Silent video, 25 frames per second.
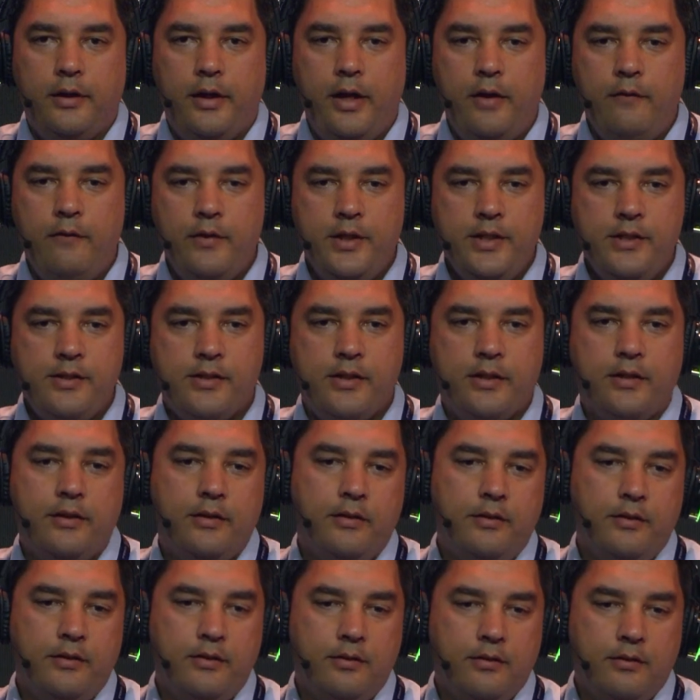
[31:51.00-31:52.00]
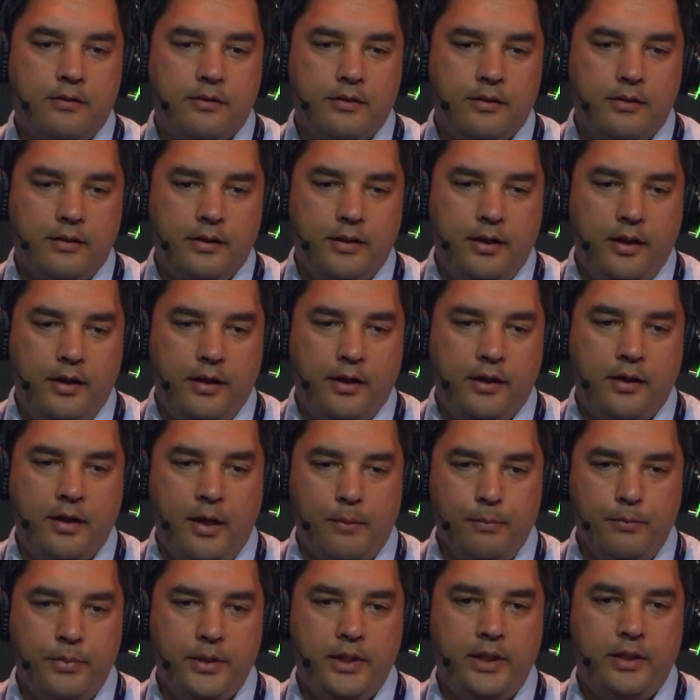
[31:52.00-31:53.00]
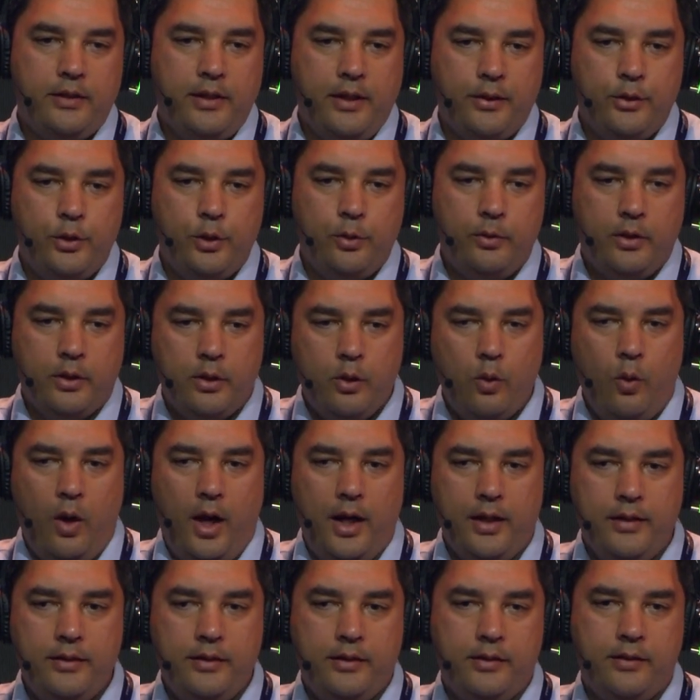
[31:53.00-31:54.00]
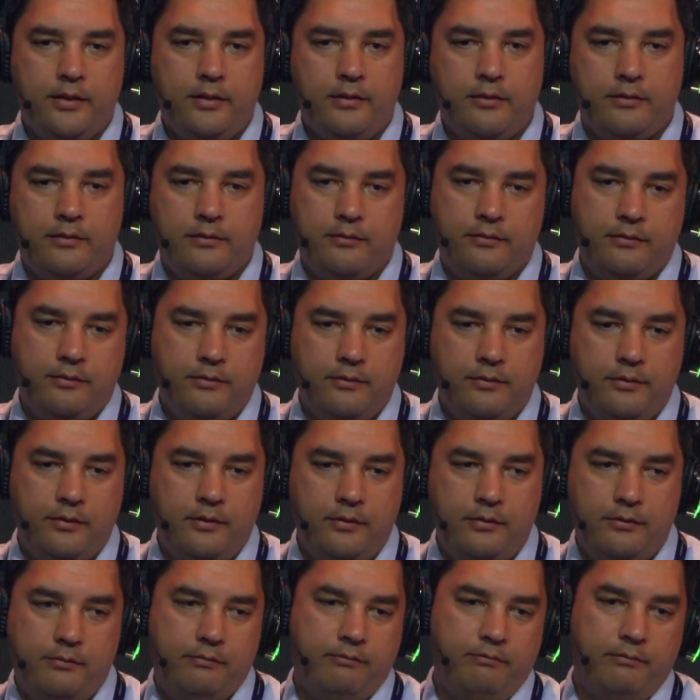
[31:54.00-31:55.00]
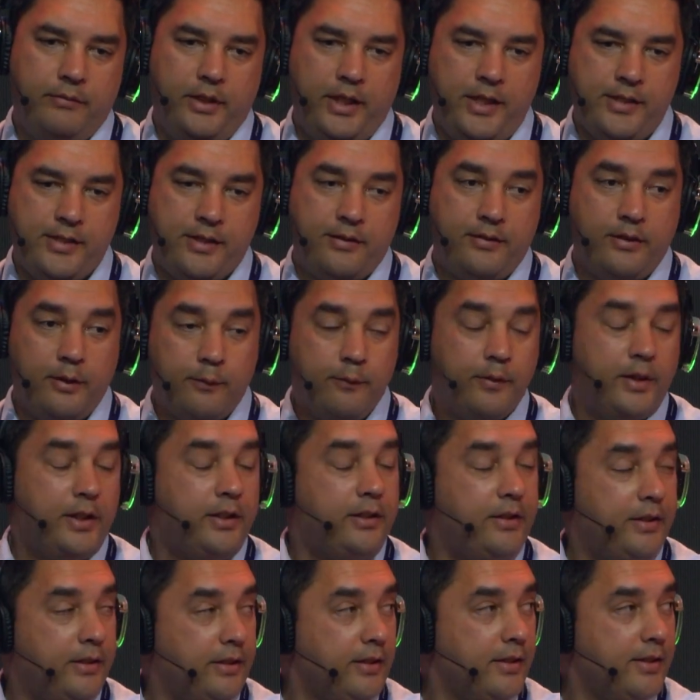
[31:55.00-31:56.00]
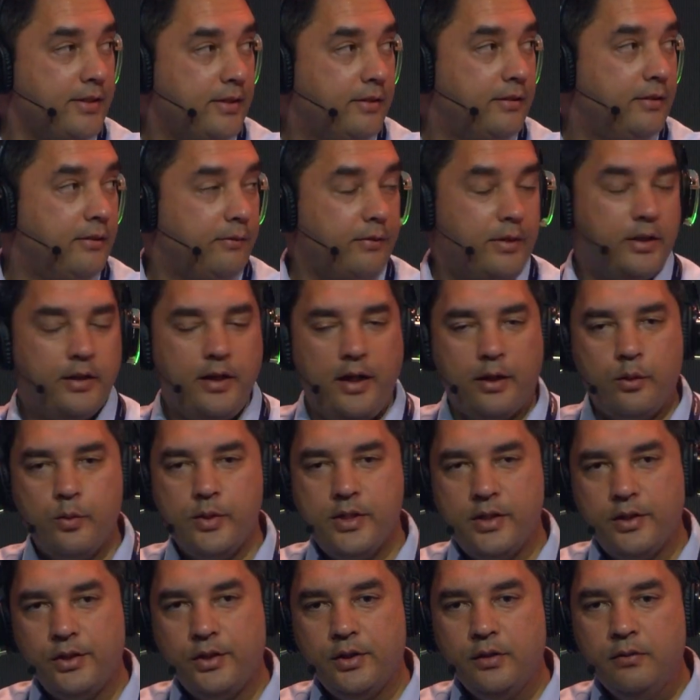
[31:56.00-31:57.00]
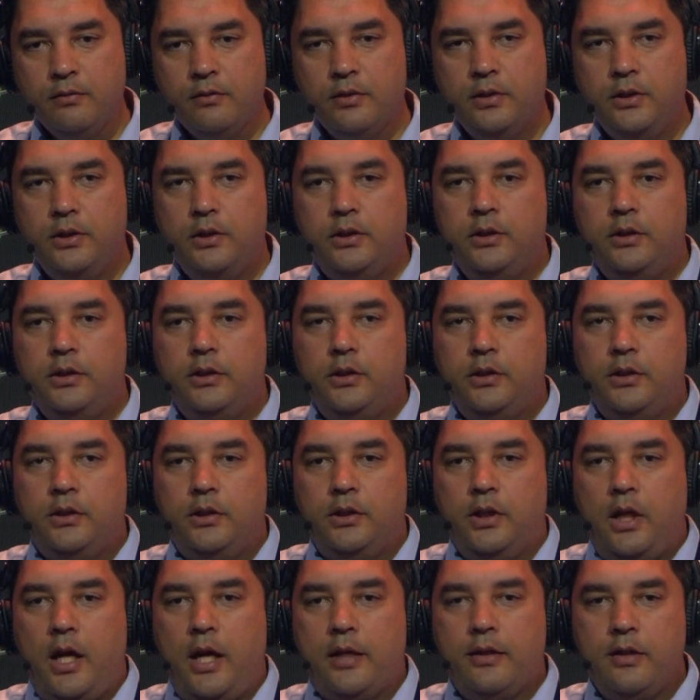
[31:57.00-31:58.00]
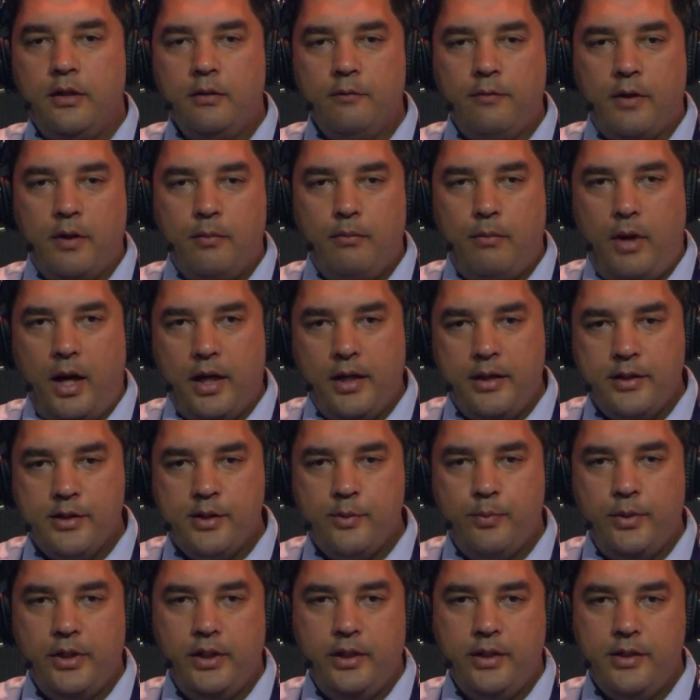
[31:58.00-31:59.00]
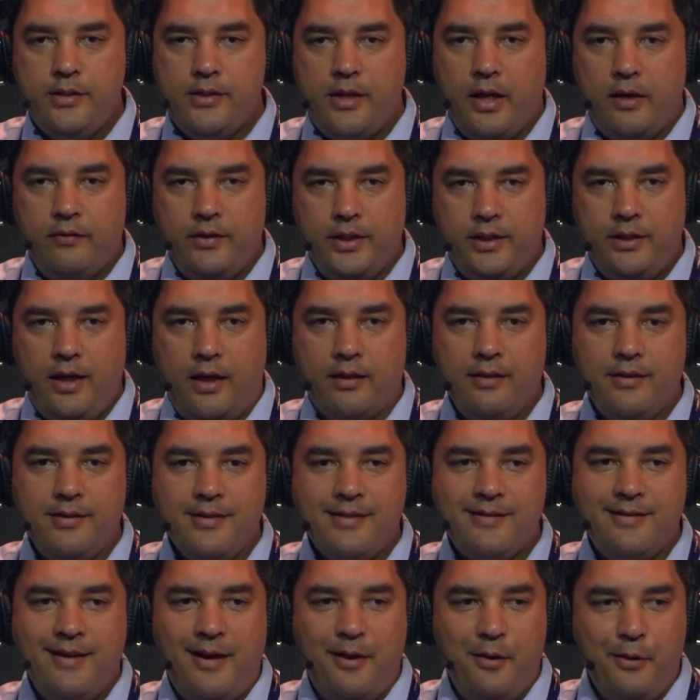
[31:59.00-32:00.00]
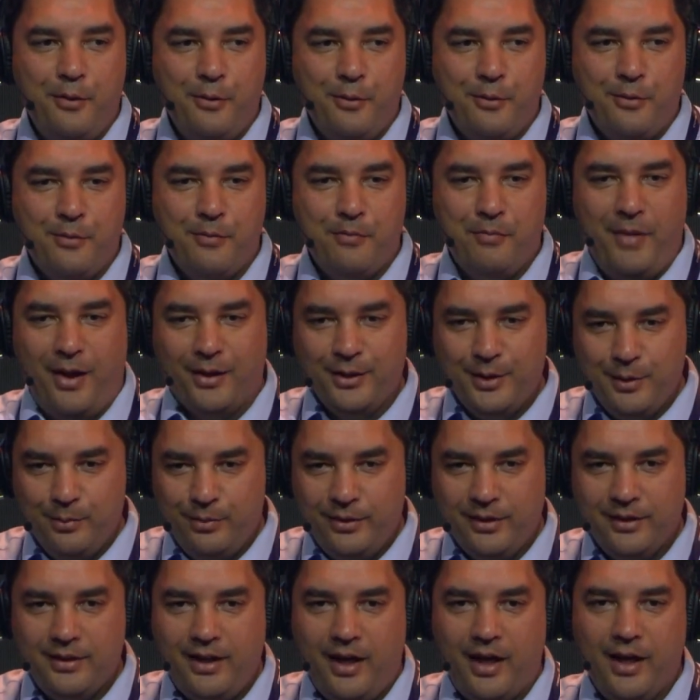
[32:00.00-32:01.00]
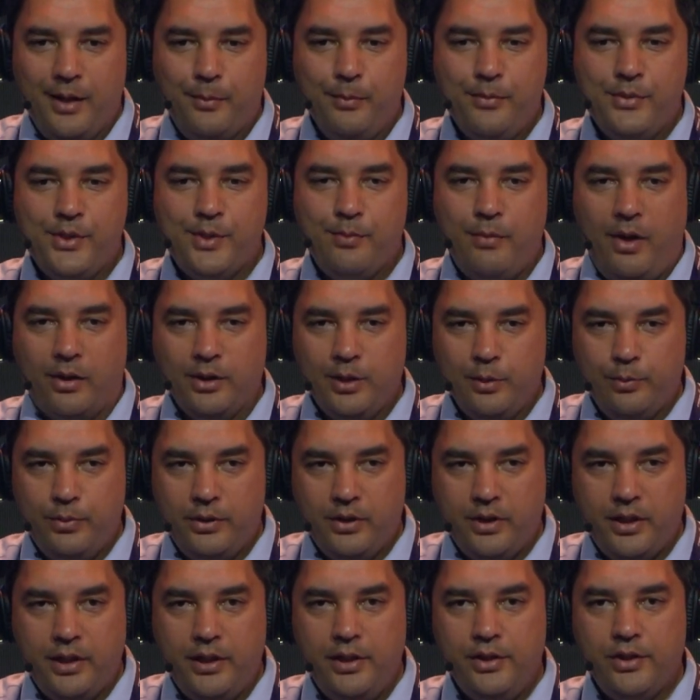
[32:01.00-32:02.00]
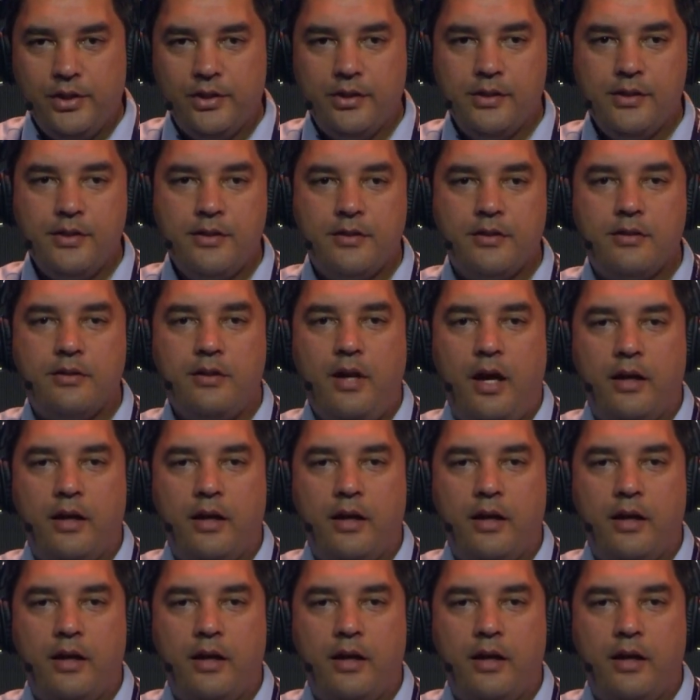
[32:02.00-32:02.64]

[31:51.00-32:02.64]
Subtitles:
every single company that you acquire, it's a different deal, it's a different acquisition. I think from my experience, having done this now multiple times, multiple regions,